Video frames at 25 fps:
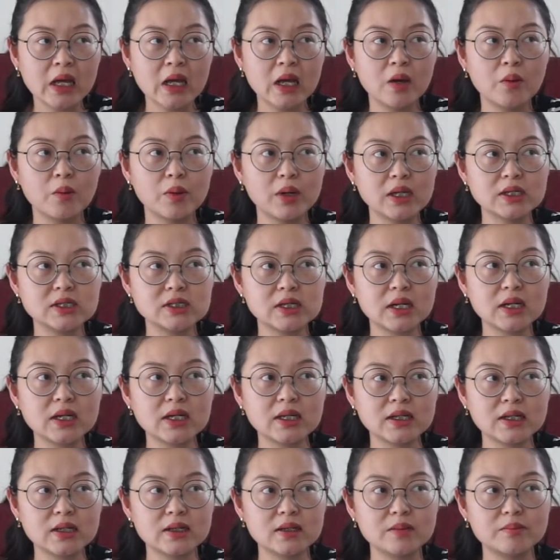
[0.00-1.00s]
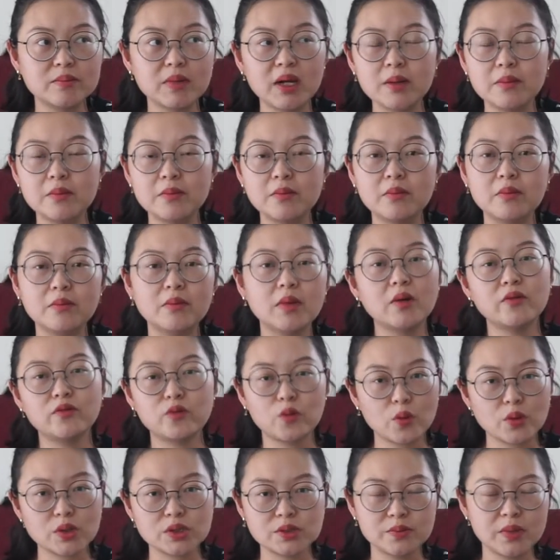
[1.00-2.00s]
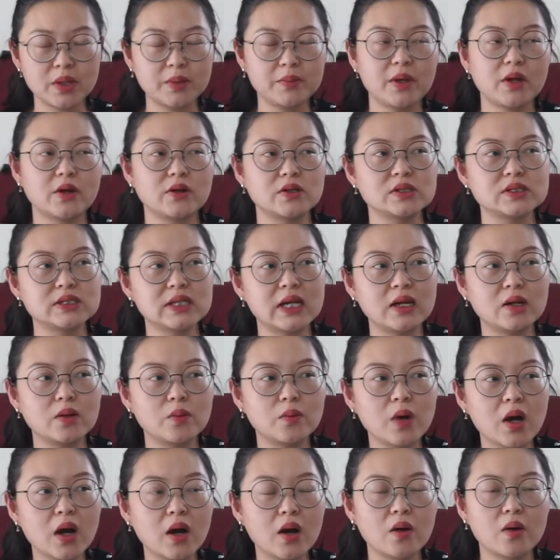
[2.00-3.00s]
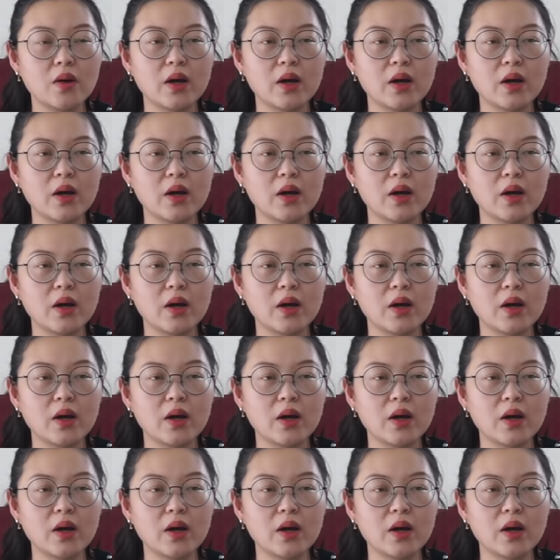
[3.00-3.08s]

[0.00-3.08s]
When I started, of course, my parents said, well,